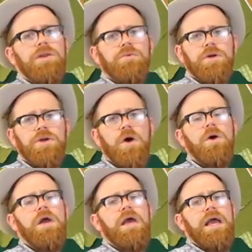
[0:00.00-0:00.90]
and we're gonna go,
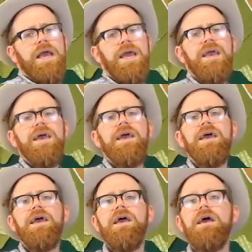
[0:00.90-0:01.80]

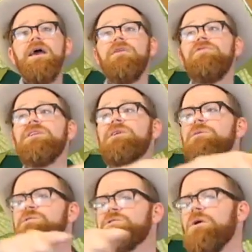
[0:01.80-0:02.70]
every
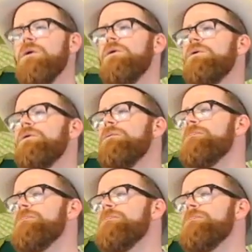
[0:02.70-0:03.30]
little soul,